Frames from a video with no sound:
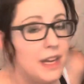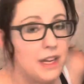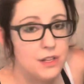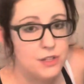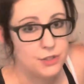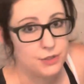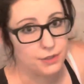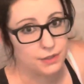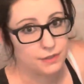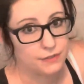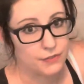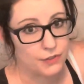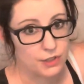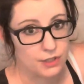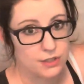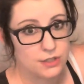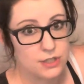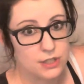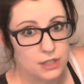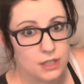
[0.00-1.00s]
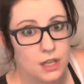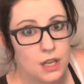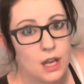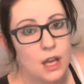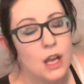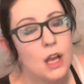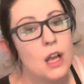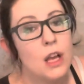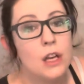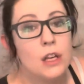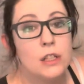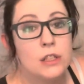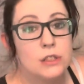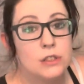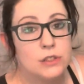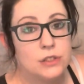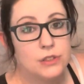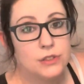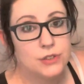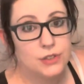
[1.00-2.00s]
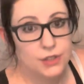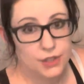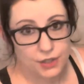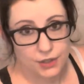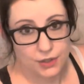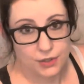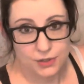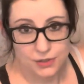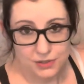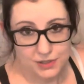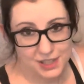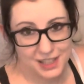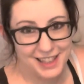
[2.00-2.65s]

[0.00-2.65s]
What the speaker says: to do your furniture. So